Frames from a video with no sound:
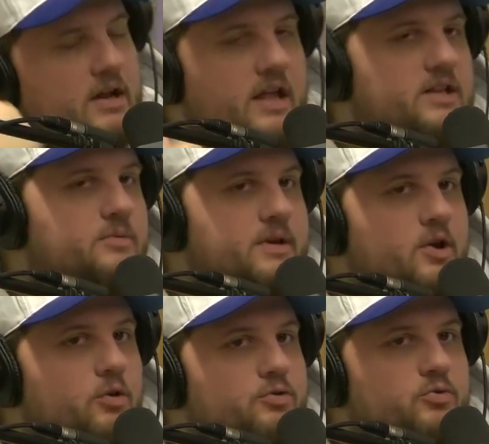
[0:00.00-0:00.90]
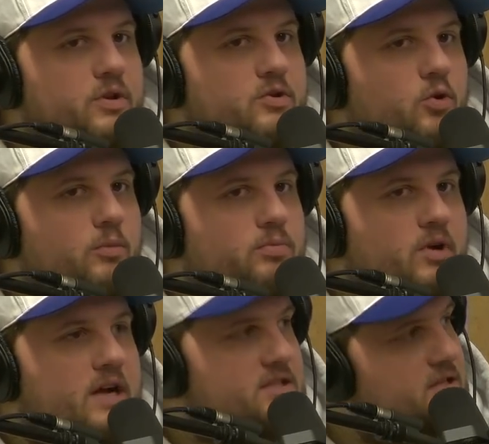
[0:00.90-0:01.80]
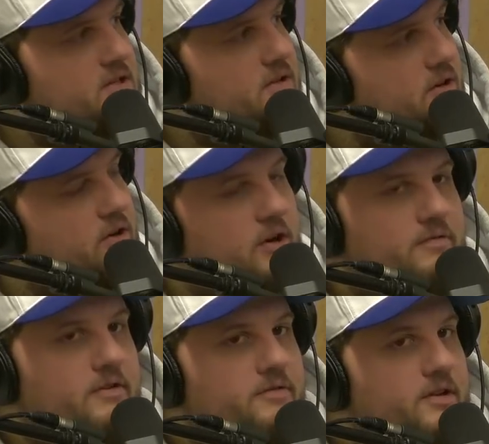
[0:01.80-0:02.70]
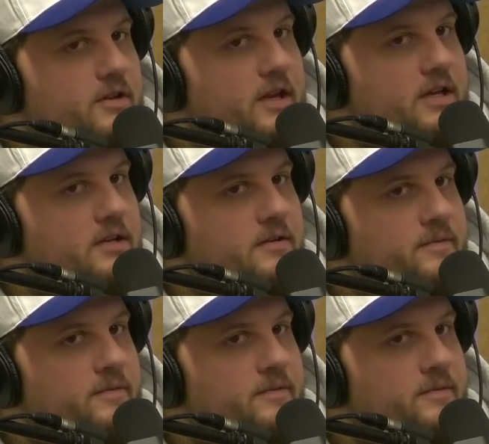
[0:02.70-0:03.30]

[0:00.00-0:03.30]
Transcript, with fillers: uh, did we go throughout the whole process clear enough? I feel like,